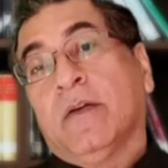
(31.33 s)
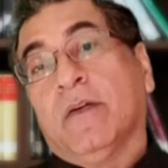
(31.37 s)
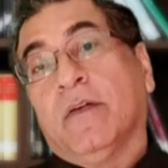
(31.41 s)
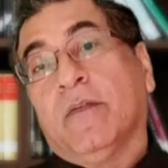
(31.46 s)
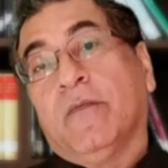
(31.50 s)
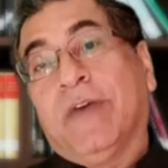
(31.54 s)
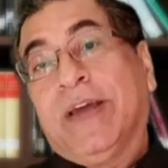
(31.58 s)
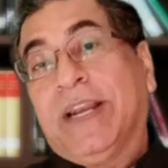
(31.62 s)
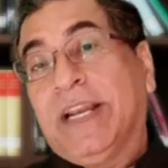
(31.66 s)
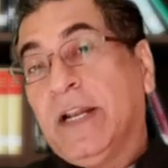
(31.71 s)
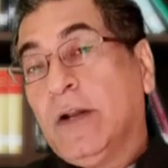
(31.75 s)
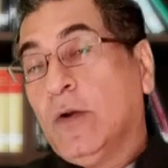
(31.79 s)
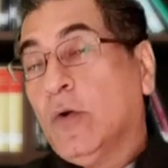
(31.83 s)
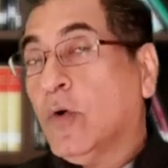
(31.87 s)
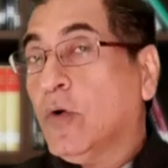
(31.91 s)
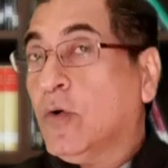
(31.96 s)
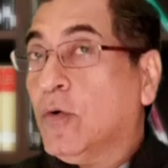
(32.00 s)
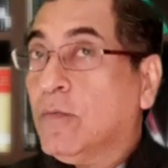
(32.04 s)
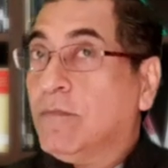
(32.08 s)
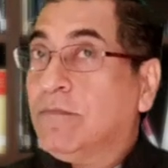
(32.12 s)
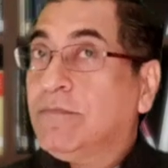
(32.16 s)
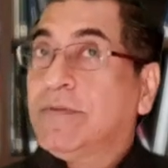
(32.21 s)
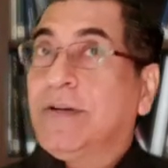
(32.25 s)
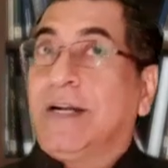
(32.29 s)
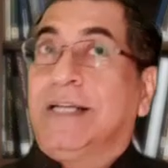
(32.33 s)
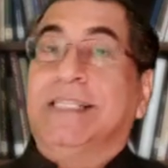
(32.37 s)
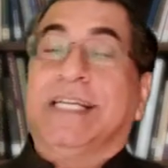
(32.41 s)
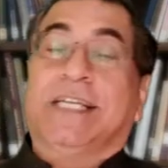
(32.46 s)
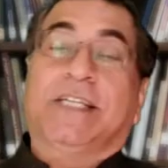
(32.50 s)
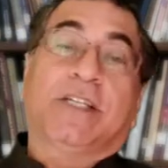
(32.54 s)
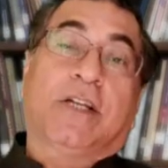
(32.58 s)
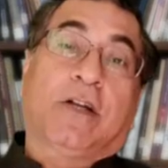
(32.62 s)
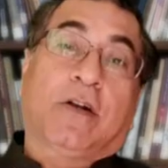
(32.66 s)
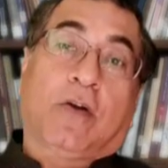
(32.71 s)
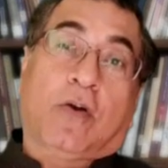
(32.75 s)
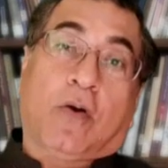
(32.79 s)
very low
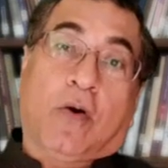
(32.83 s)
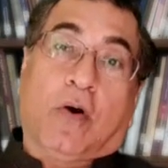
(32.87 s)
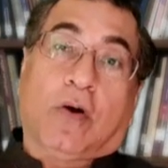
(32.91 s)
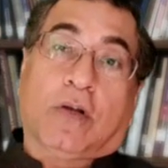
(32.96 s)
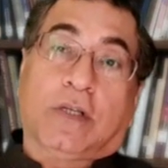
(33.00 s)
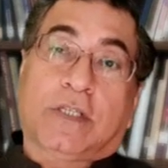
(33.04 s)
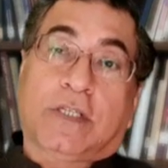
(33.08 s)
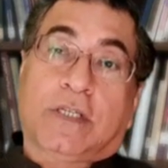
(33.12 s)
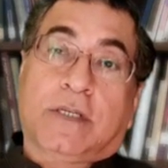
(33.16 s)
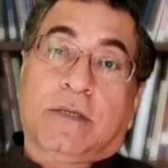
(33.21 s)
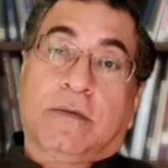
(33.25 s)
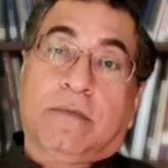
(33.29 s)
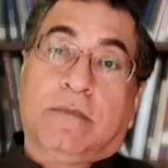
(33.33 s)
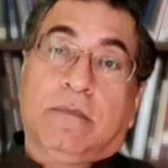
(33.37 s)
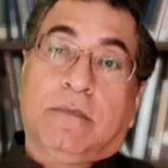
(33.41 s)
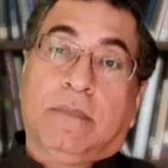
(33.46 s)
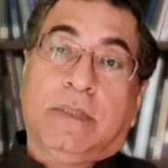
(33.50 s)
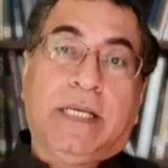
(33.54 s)
transaction cost,